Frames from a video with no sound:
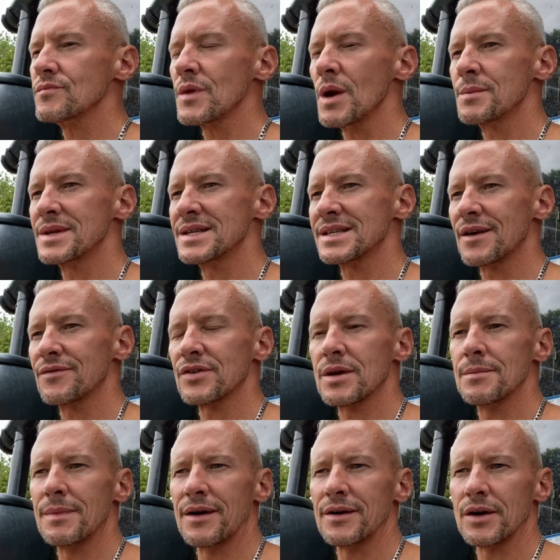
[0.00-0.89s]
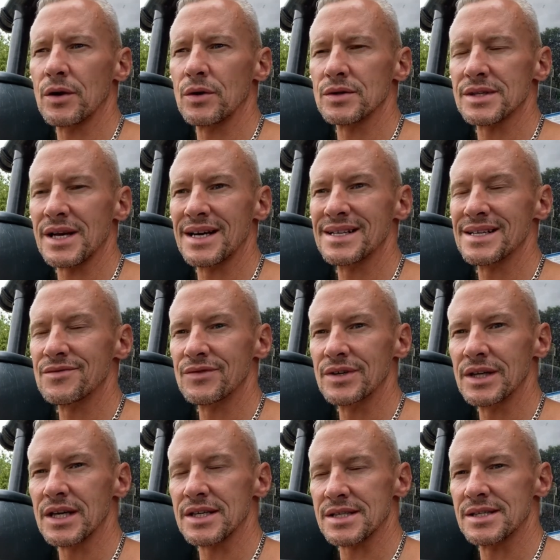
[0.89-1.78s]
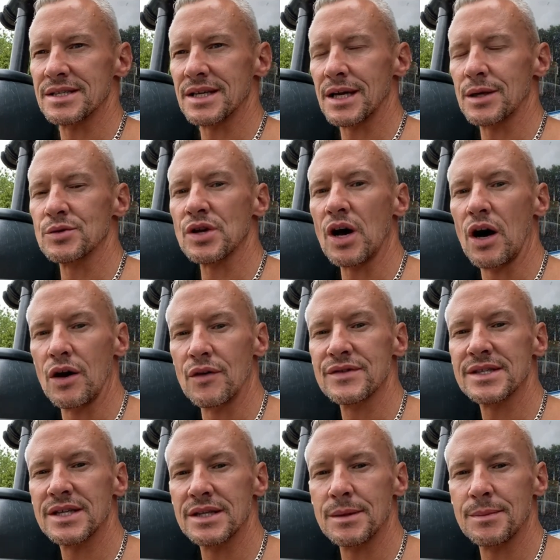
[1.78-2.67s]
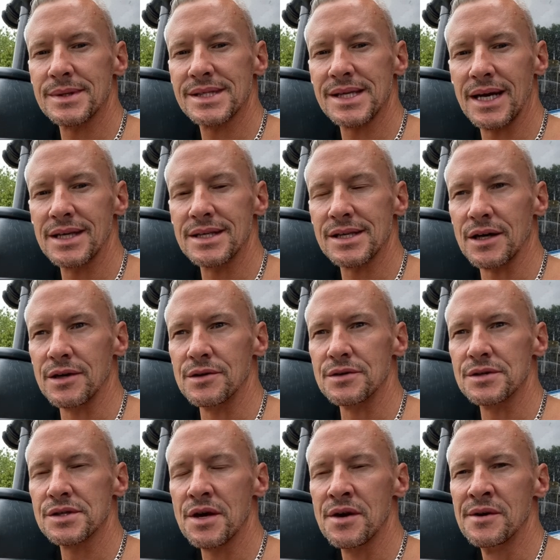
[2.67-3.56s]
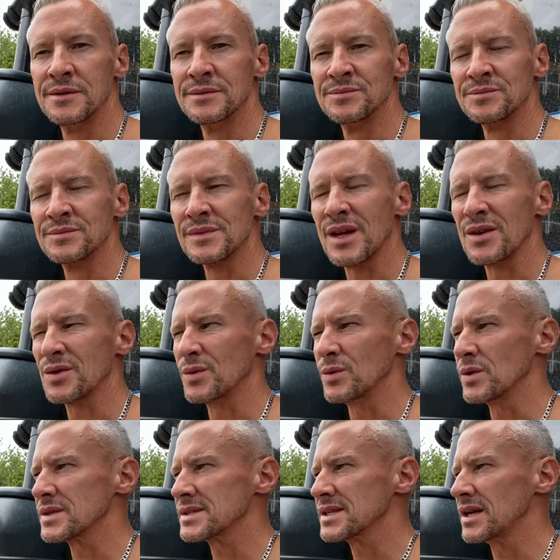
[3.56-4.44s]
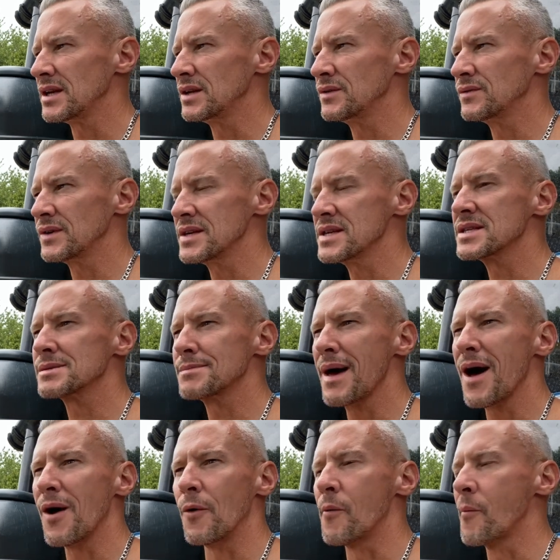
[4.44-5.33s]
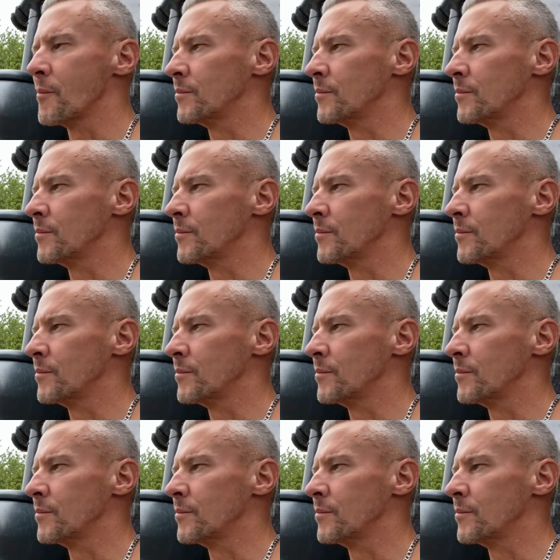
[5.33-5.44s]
These African marigolds, I didn't realise until I was harvesting the potatoes. I thought, what's that lovely smell?